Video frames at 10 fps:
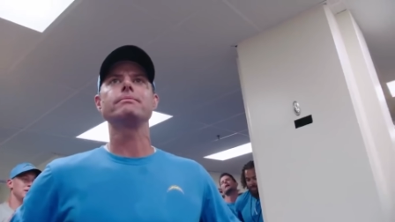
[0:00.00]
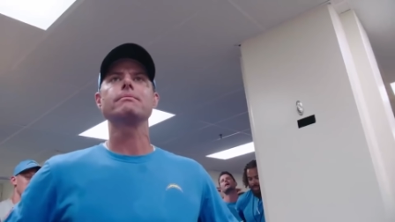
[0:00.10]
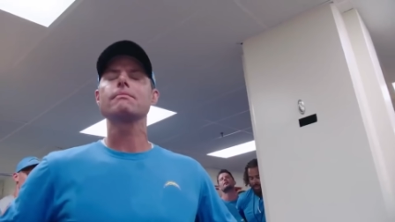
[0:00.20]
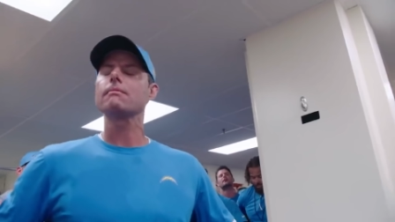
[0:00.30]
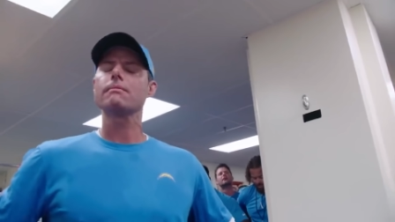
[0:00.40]
of
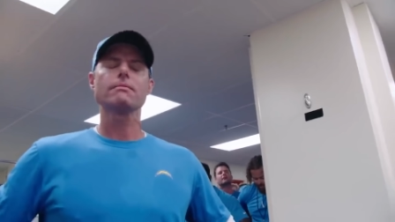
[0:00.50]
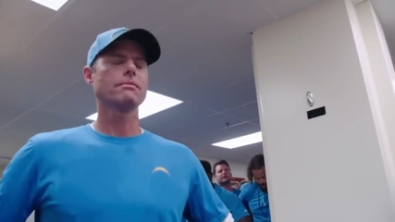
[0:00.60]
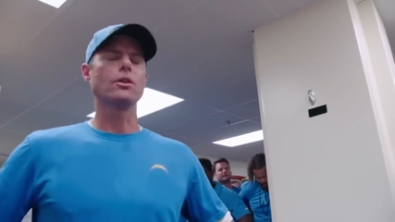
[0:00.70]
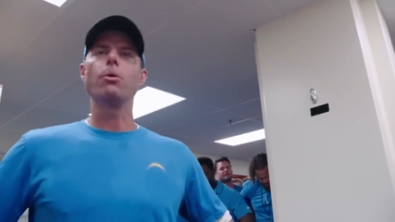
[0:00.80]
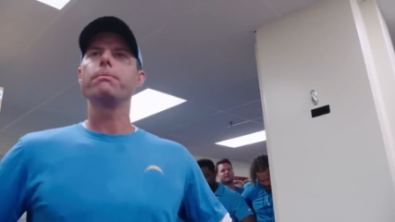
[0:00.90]
mic'd up
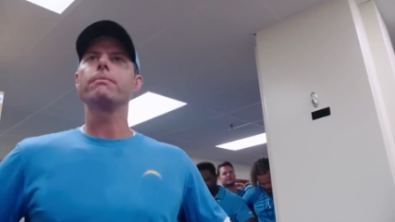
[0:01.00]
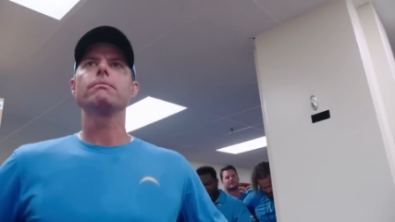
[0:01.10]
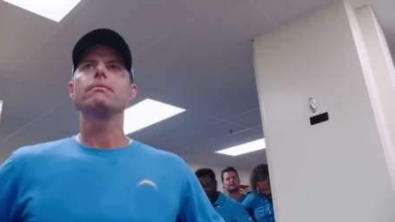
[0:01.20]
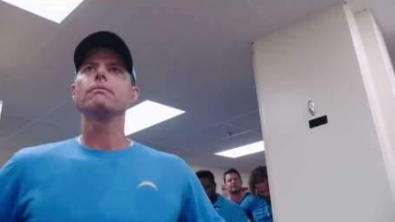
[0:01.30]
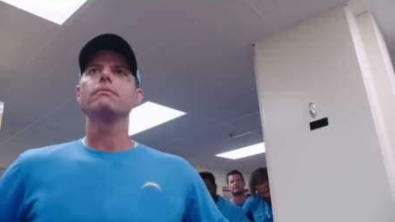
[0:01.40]
clips to
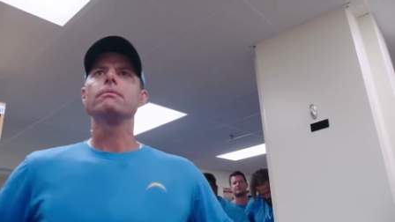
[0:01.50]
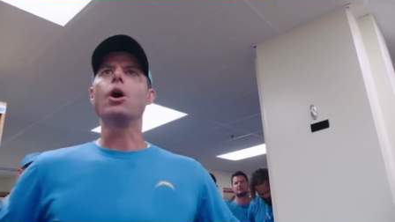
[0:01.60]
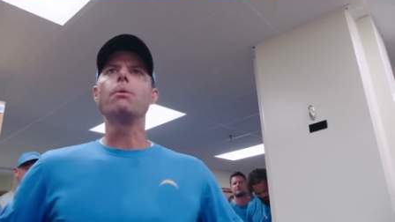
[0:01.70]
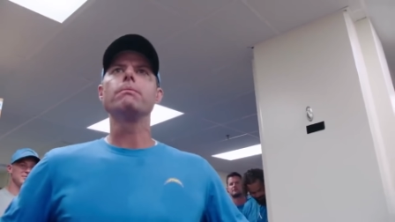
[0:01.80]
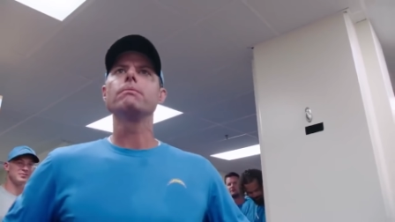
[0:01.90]
know that
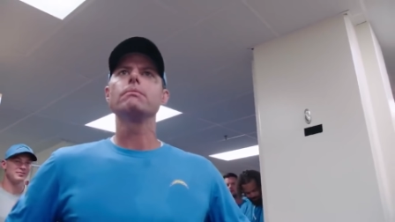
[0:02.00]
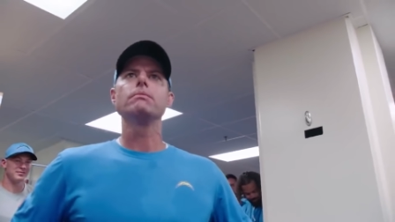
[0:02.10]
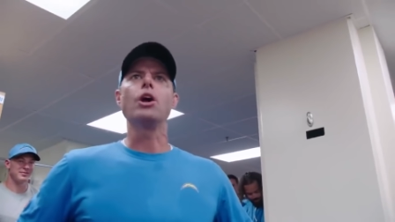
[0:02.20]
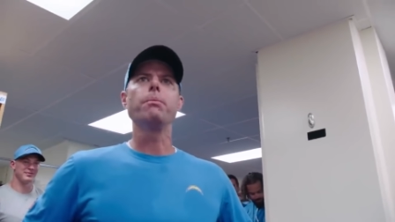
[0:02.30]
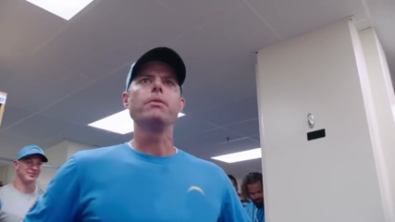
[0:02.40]
Brandon
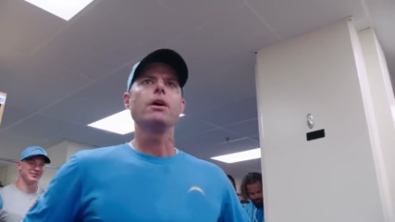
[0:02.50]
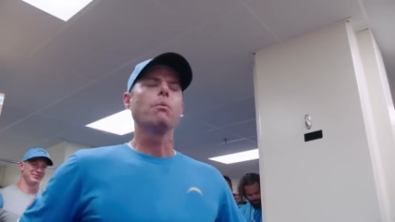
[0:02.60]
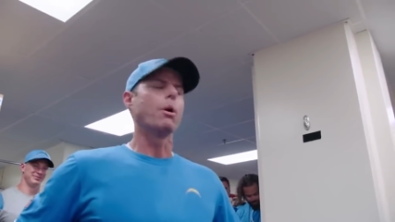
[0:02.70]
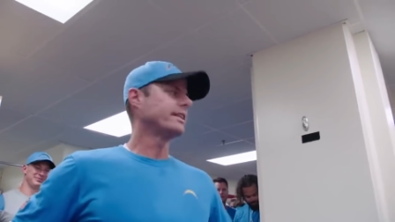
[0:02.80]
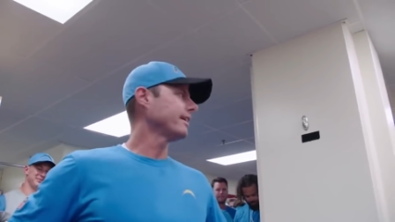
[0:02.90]
Staley
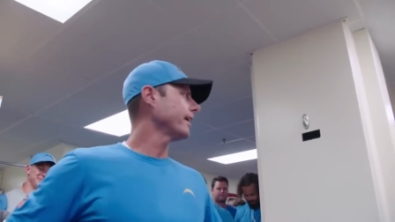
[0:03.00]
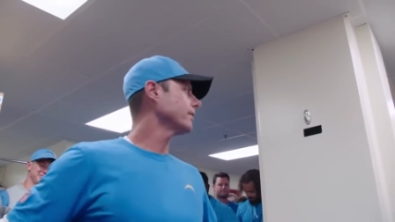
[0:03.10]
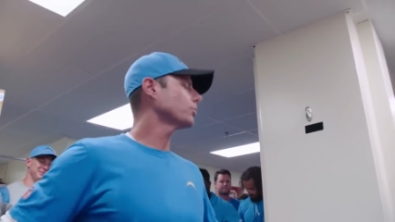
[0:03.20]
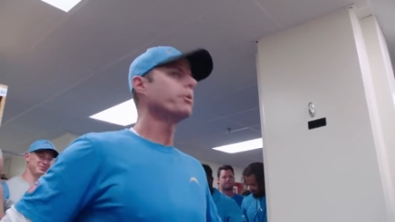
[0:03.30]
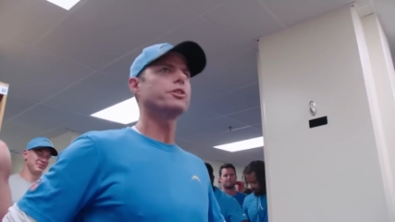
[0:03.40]
has the
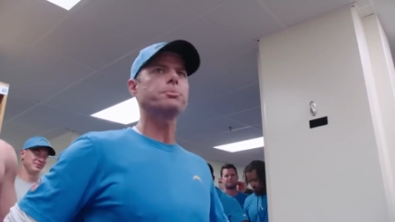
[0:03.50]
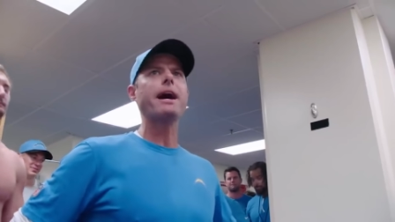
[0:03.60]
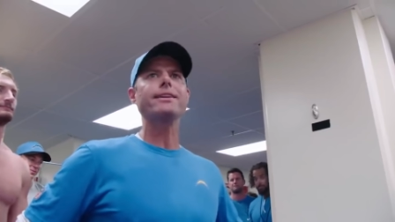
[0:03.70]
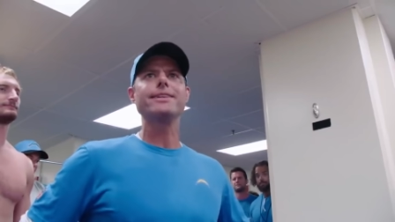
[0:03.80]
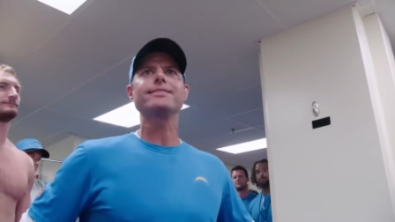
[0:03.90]
presence
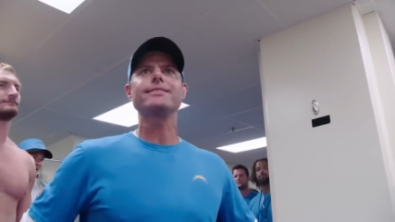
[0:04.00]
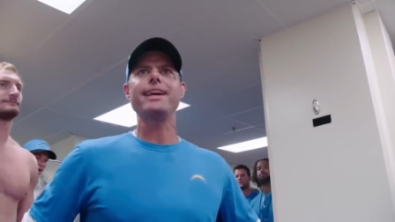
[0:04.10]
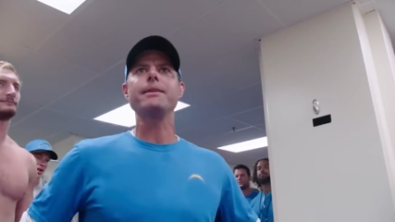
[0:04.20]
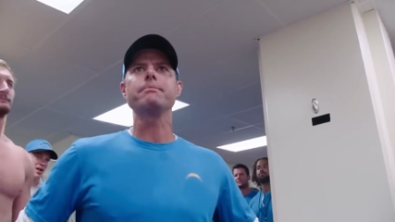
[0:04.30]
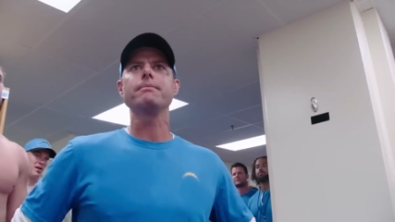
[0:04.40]
of a
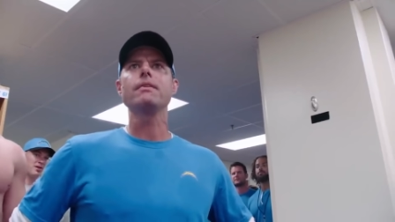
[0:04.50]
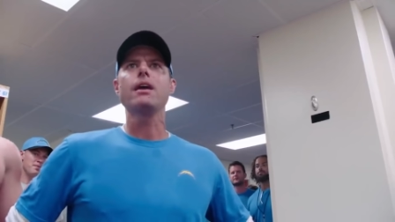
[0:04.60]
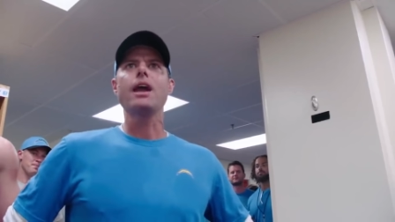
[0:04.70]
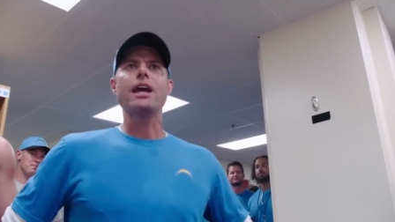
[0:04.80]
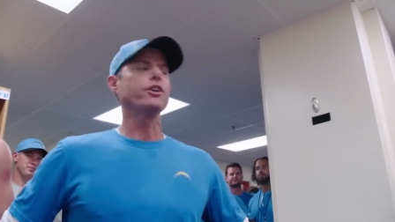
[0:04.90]
leader,
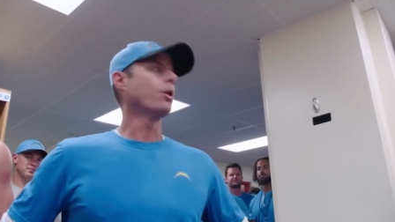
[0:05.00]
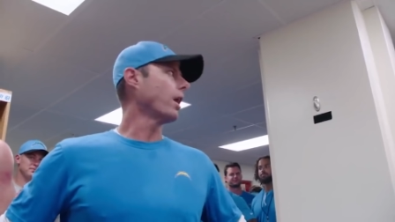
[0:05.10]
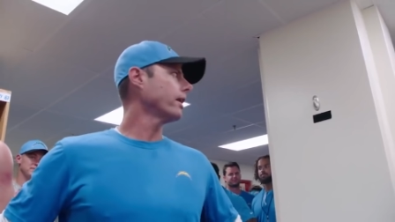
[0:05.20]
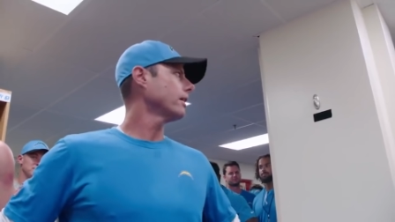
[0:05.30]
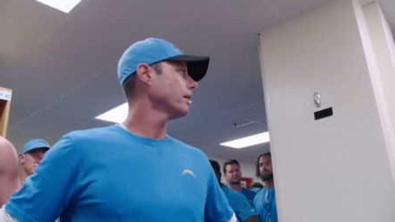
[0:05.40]
the
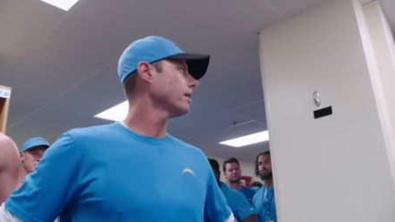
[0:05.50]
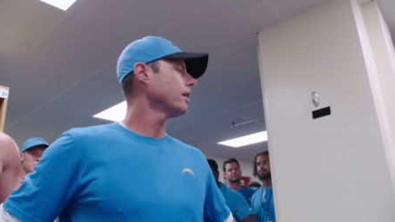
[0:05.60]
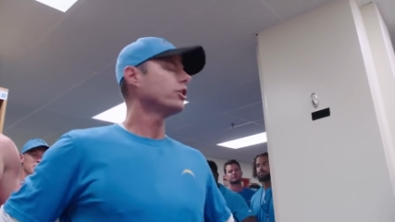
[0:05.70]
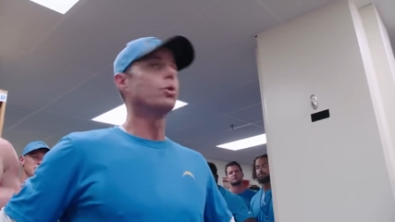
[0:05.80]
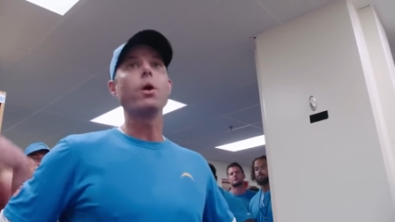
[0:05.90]
presence
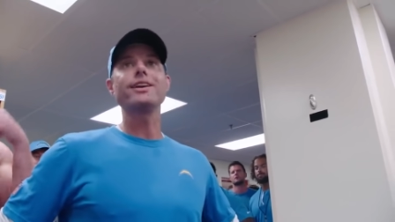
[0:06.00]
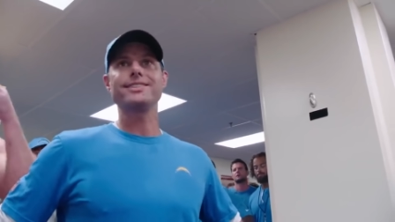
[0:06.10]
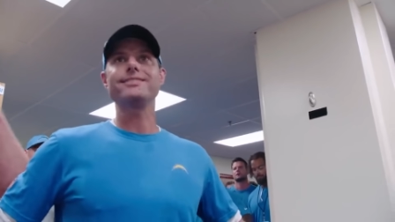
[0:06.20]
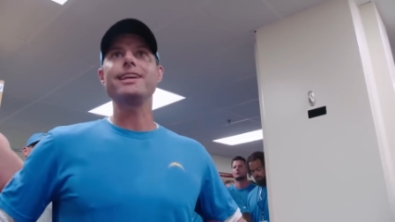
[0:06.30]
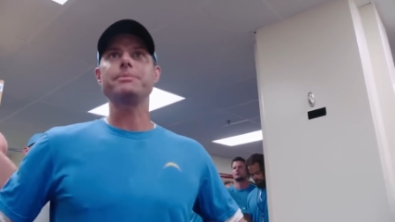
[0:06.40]
of a head